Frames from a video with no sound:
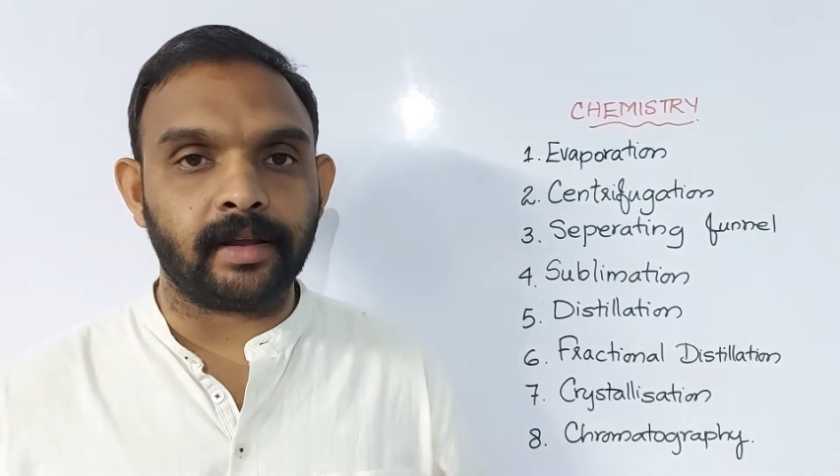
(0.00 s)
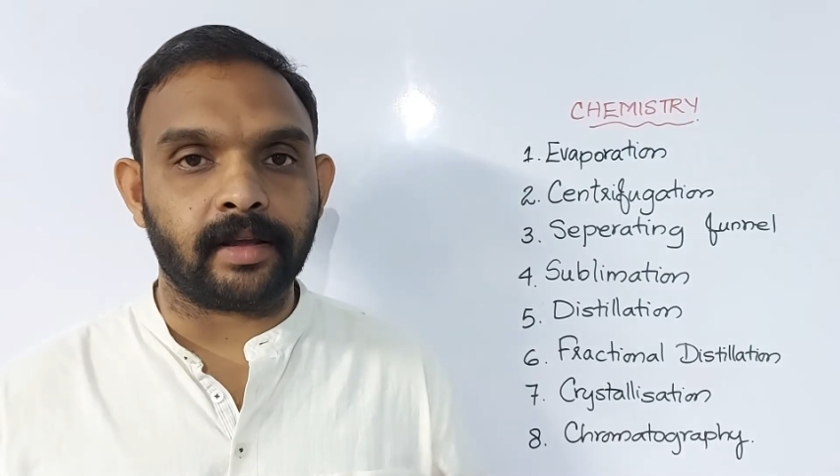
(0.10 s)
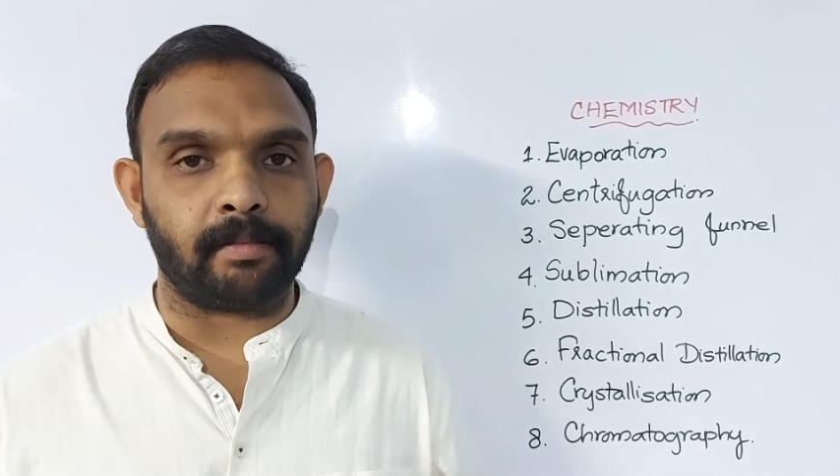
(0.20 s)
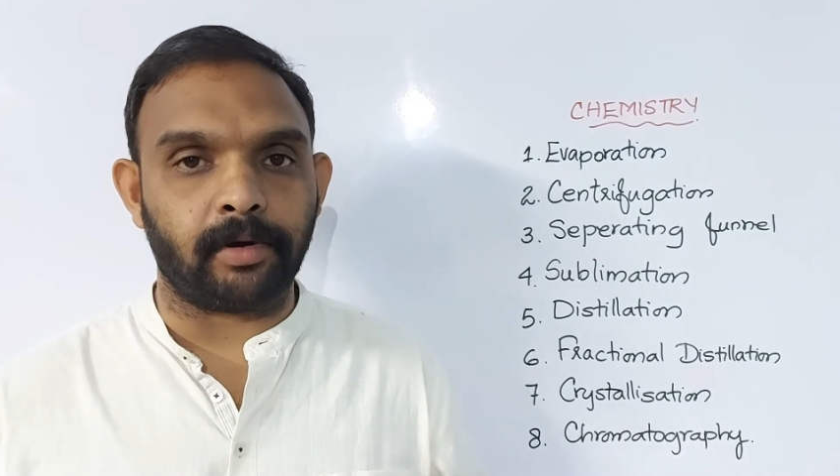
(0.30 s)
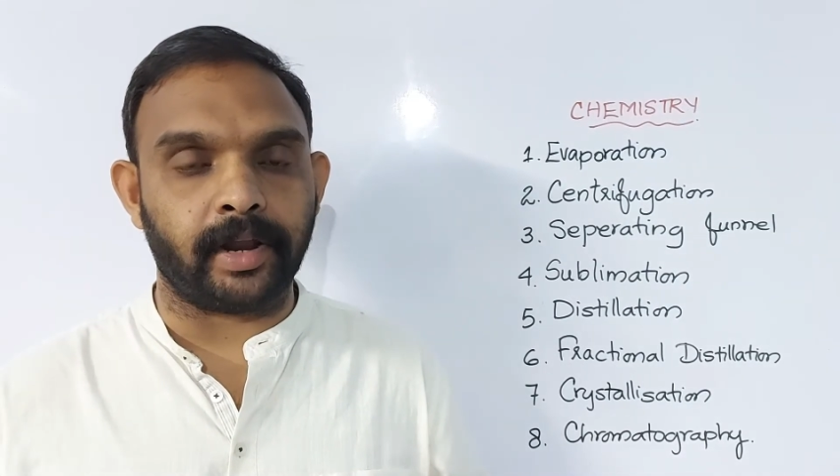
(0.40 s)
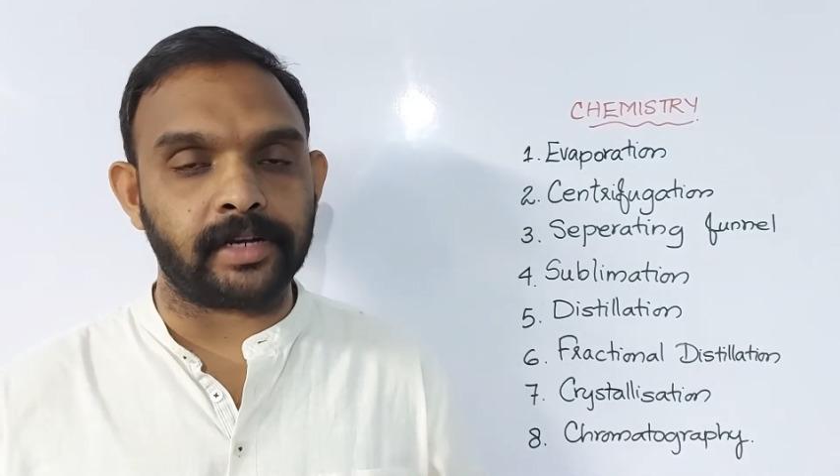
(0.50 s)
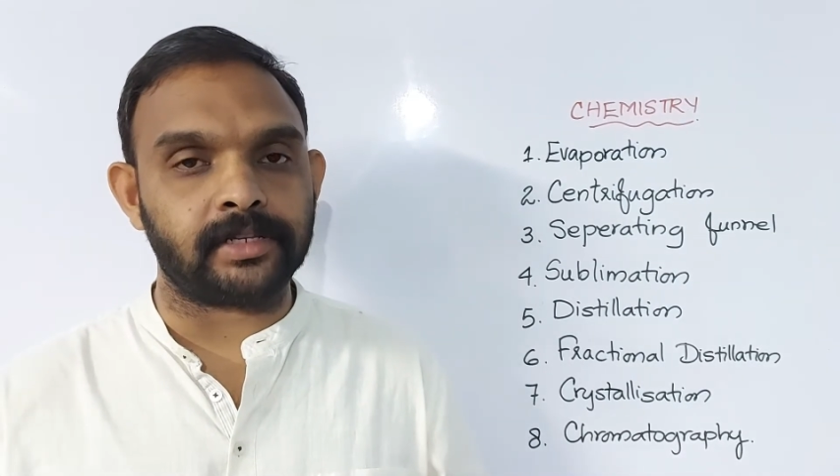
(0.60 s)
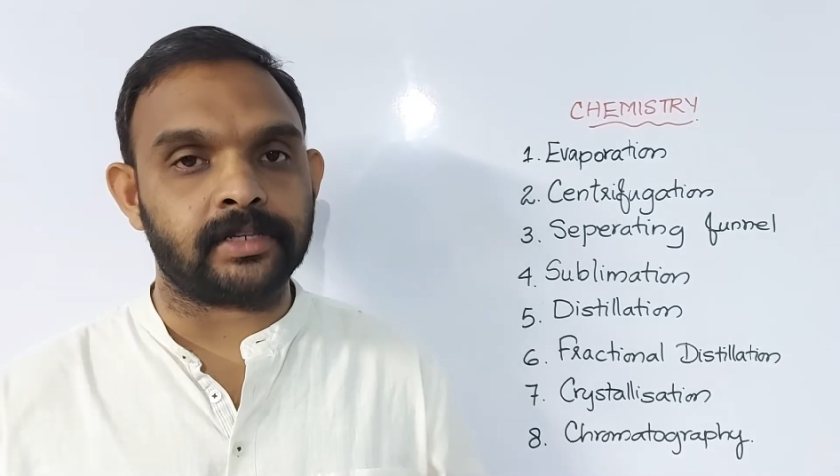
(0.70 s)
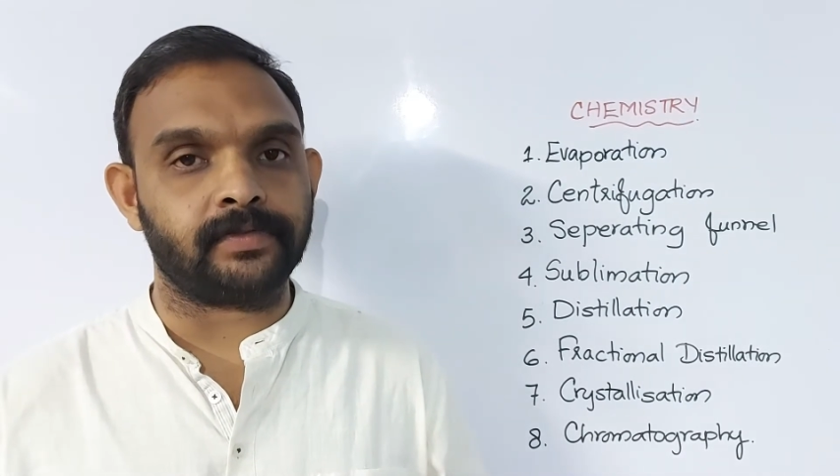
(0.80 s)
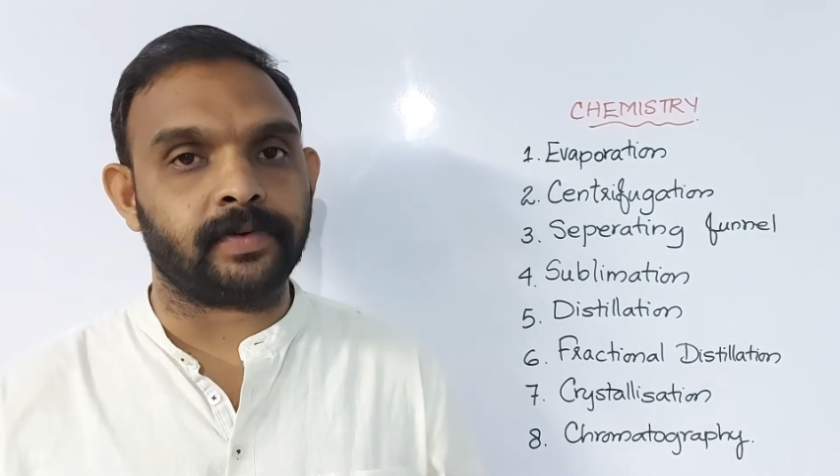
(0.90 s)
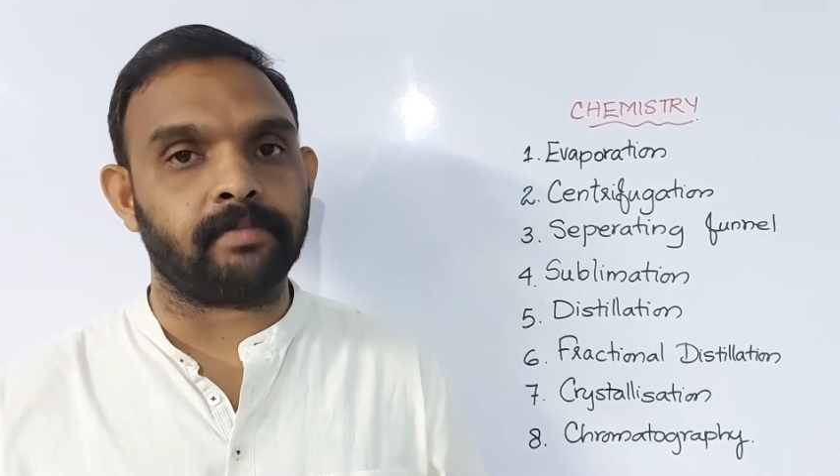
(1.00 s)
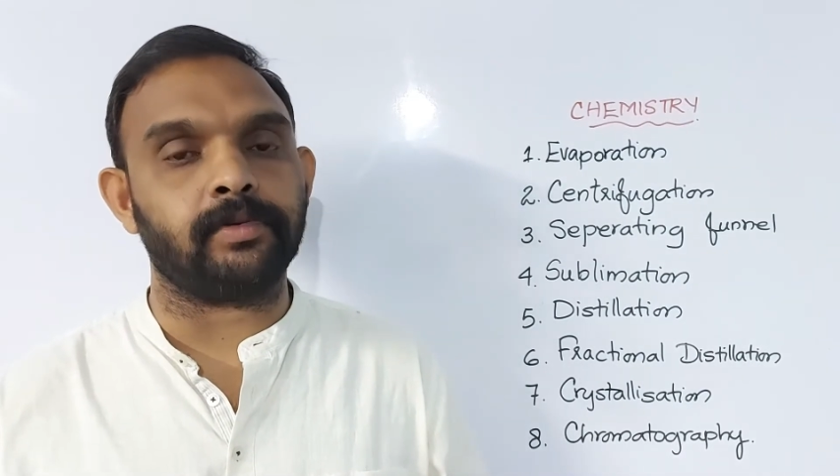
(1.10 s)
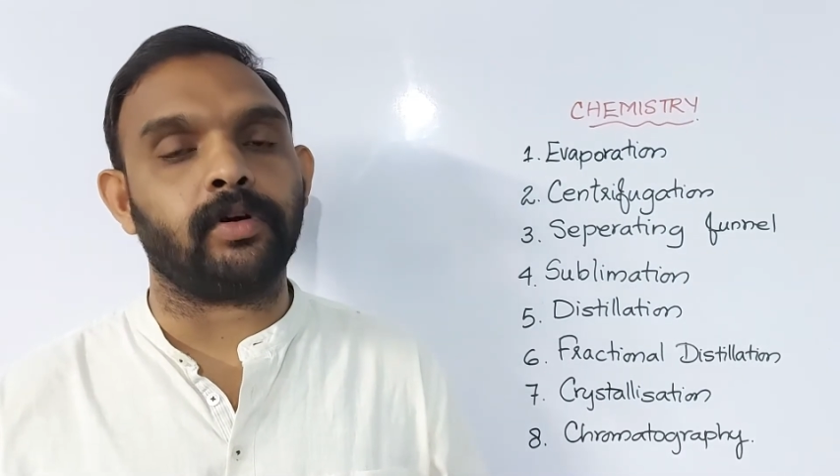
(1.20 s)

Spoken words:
components from